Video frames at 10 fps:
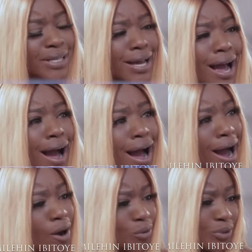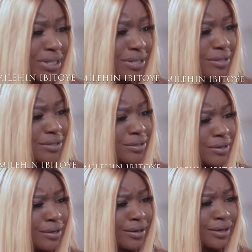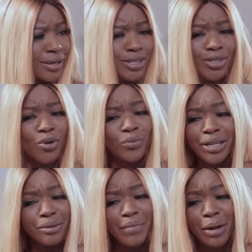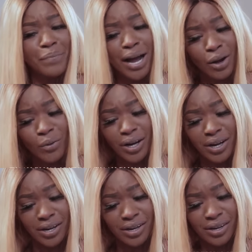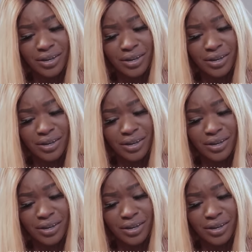me out. It's not within my power.